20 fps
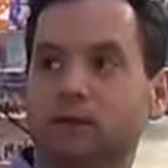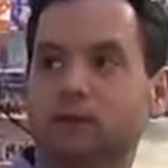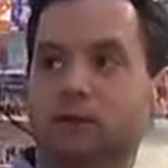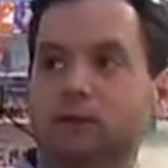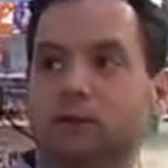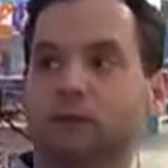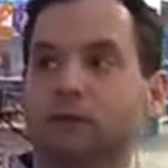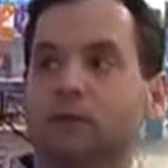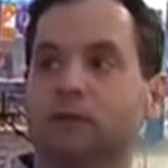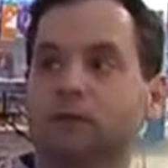
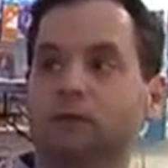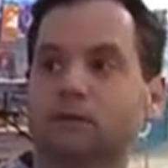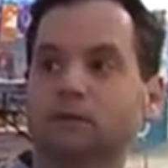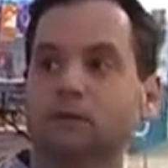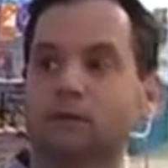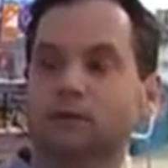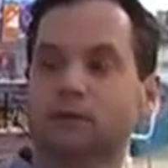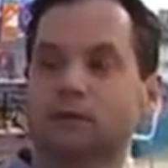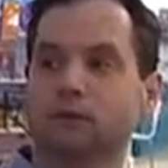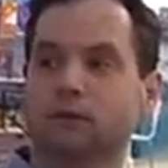
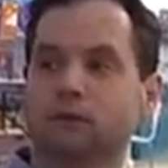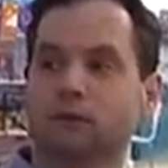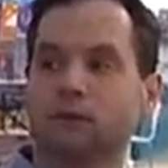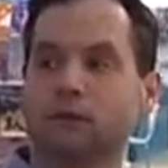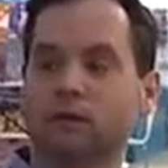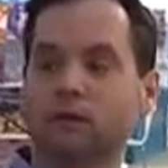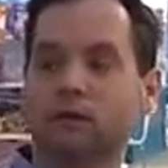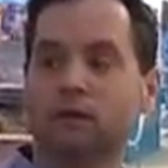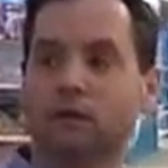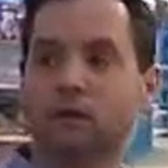
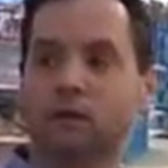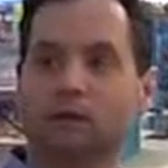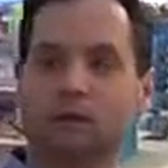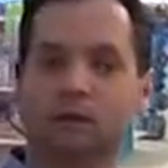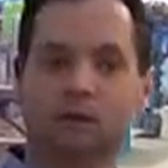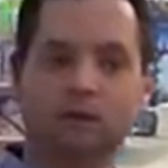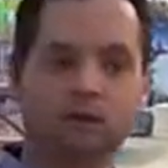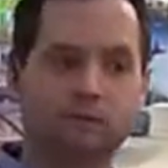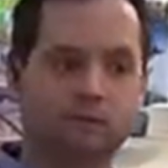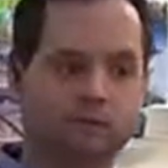
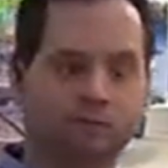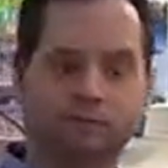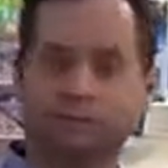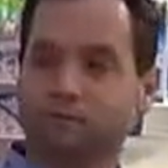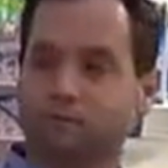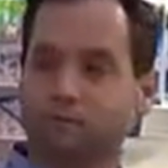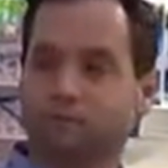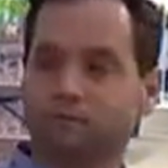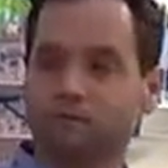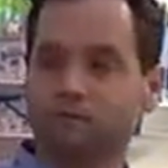
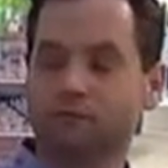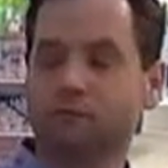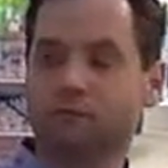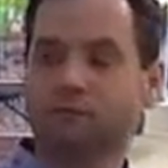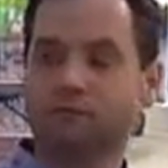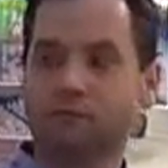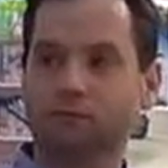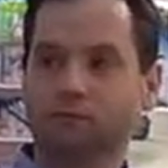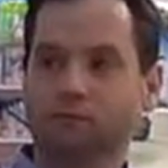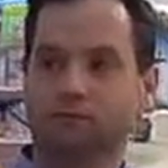
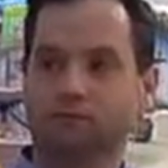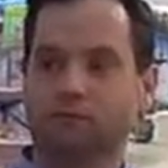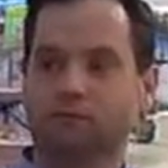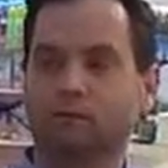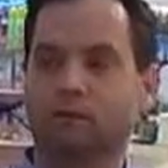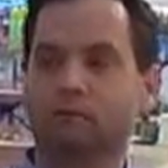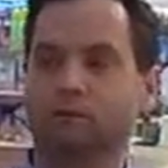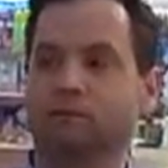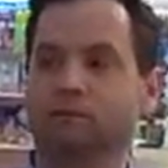No words are spoken by the person on screen.